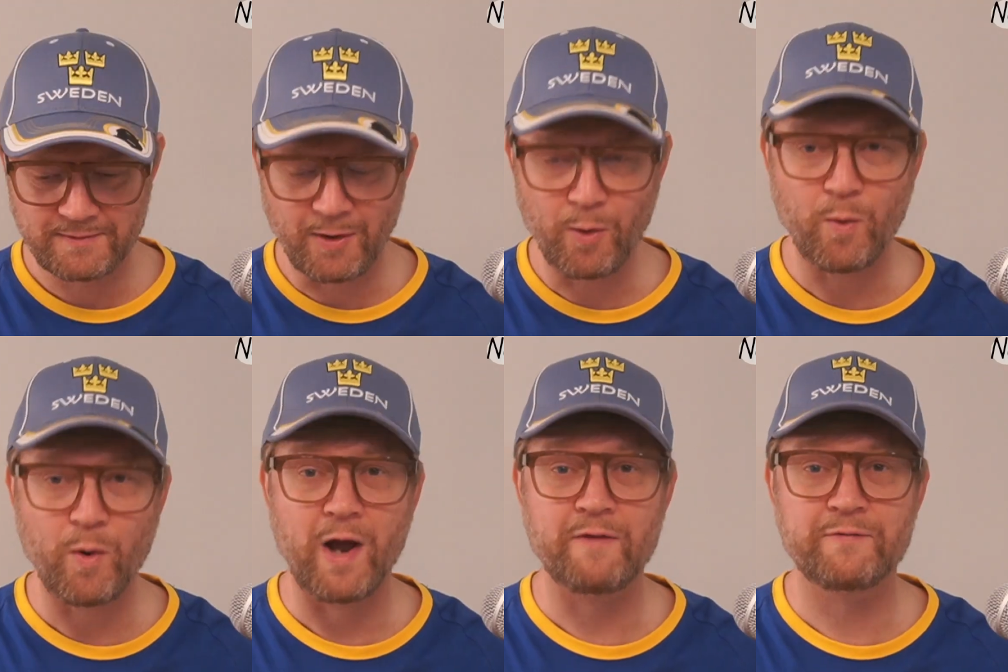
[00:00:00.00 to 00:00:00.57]

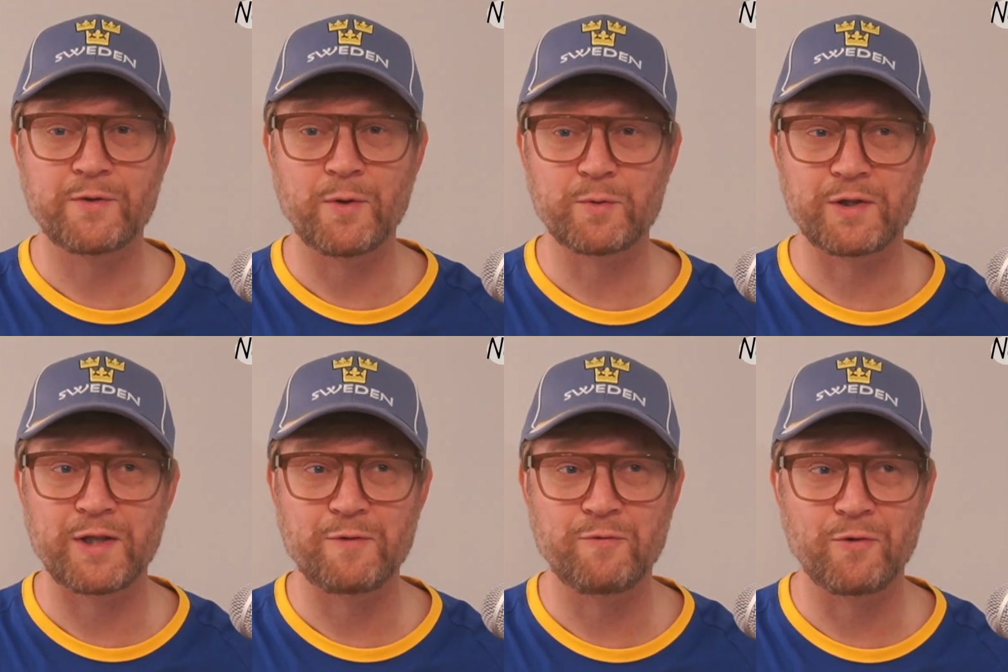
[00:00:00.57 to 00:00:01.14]
Oh, I've
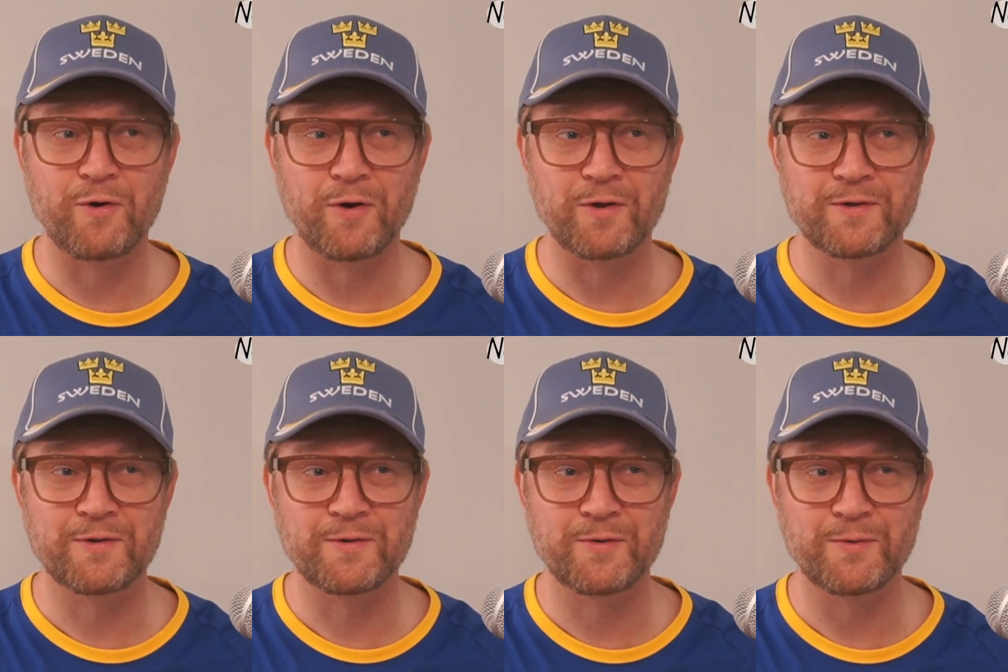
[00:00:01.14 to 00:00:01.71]
totally
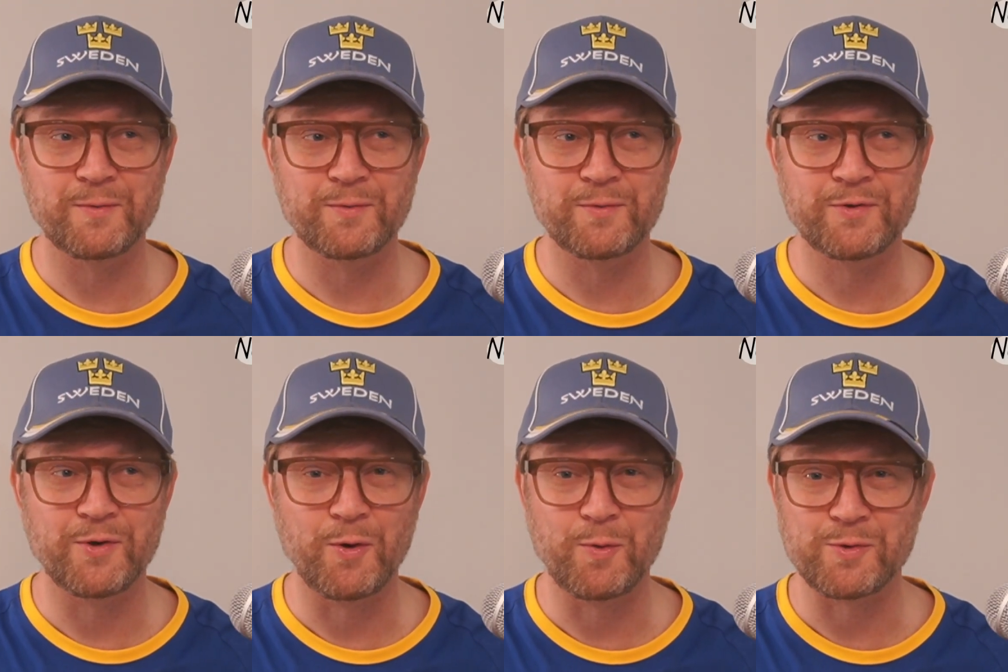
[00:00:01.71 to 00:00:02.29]
forgot to
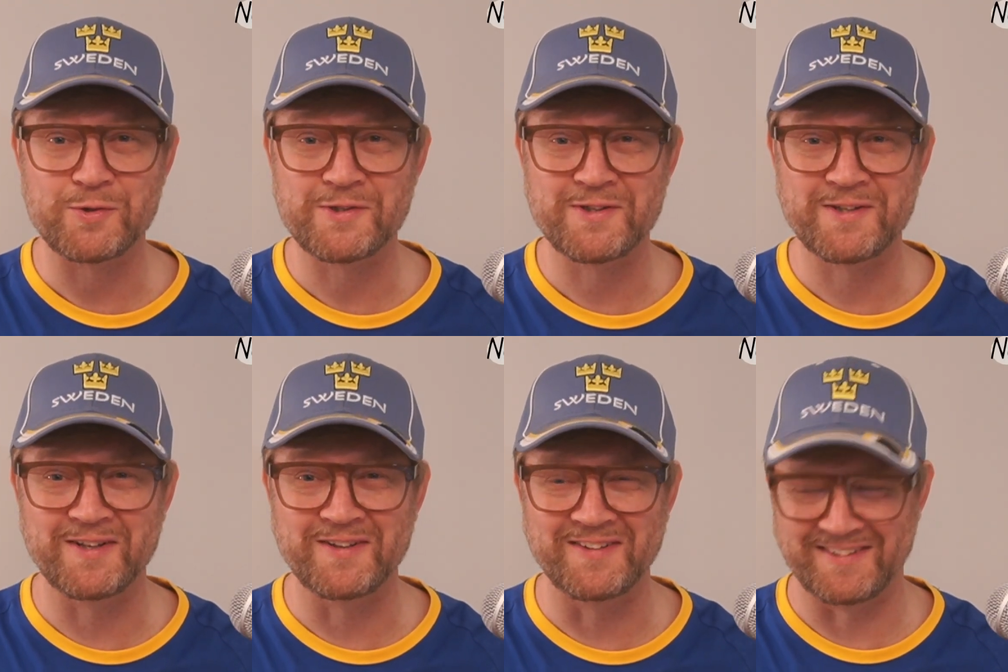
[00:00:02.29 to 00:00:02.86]

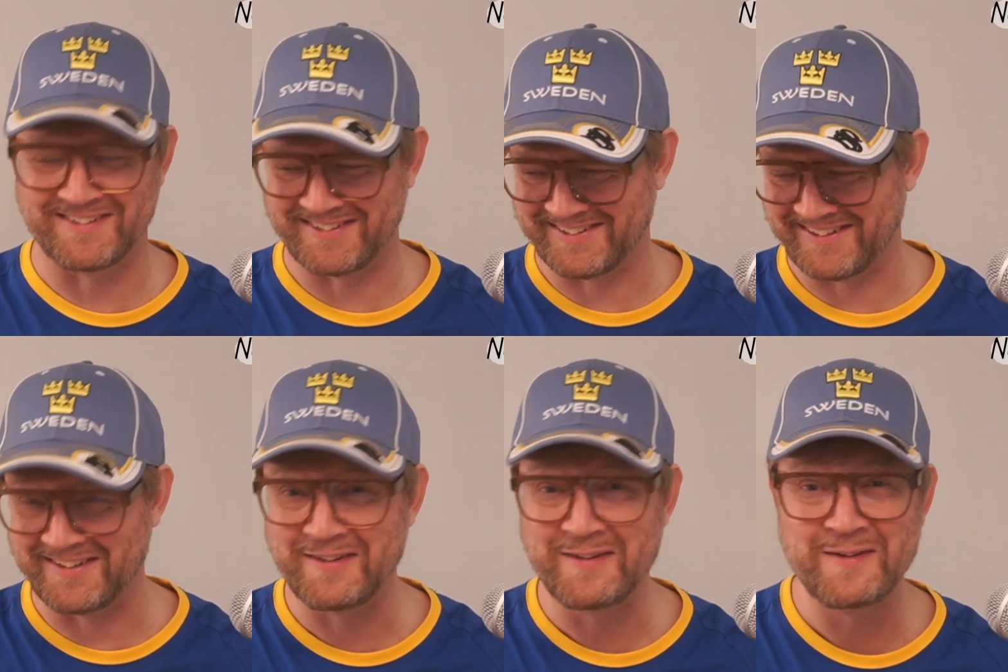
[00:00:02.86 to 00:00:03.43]
toast.
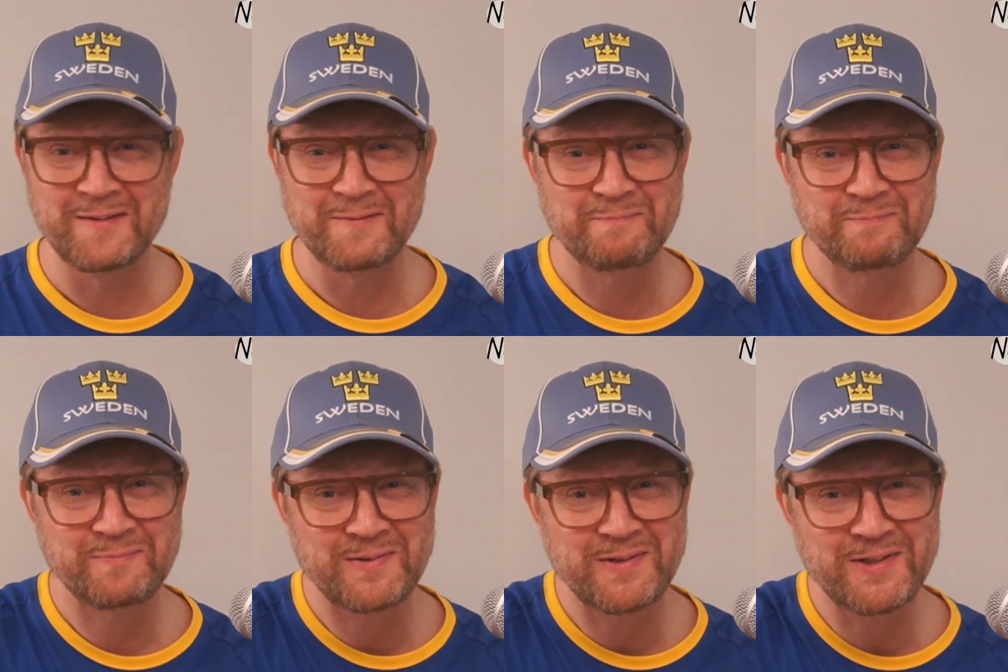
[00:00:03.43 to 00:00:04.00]

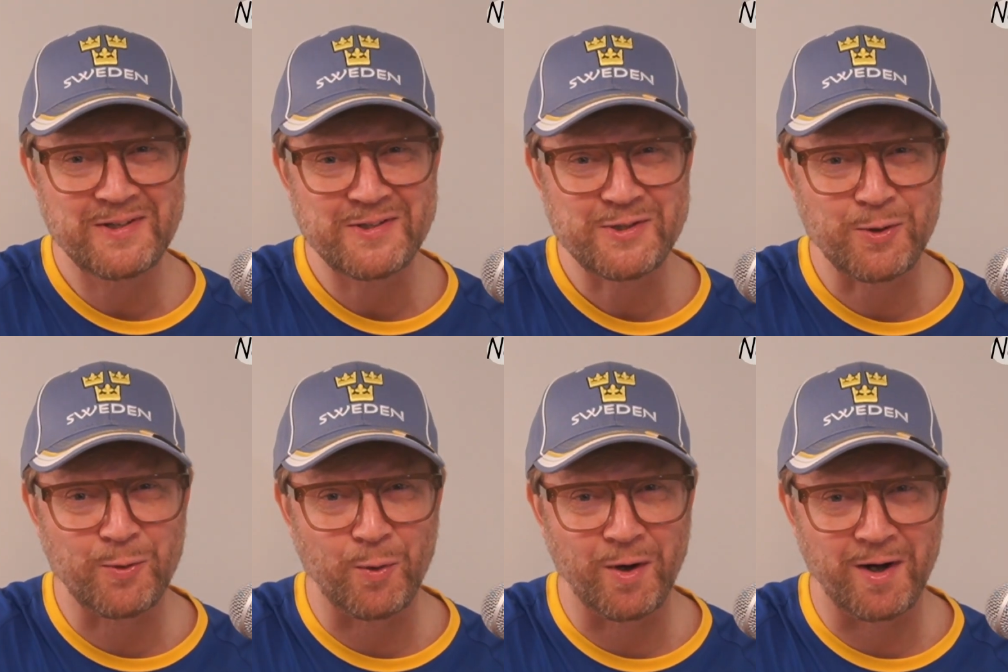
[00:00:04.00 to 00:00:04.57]

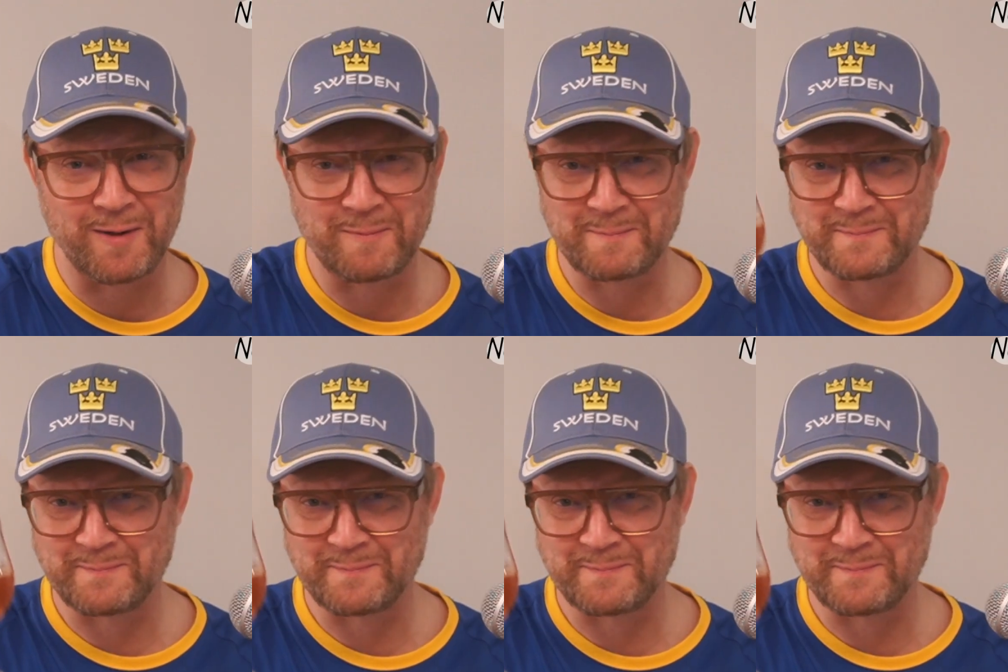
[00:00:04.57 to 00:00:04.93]
Skål!